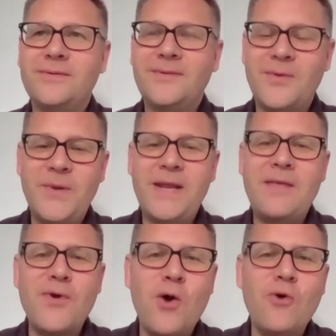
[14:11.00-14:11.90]
a
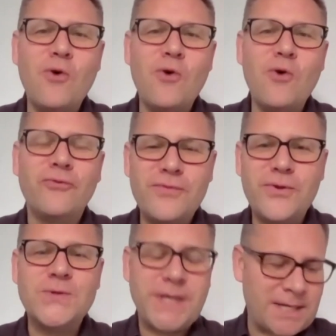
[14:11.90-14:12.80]
bit
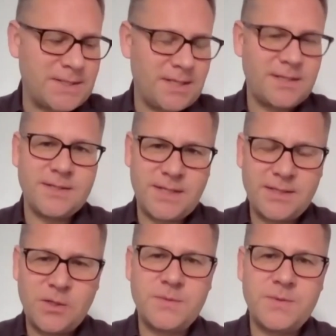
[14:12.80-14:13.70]
over-enthusiastic to say
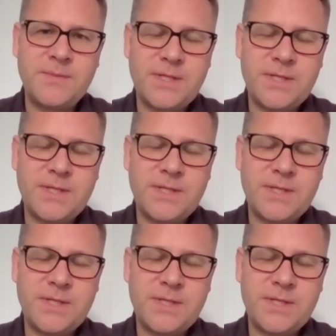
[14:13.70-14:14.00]
top 10% of the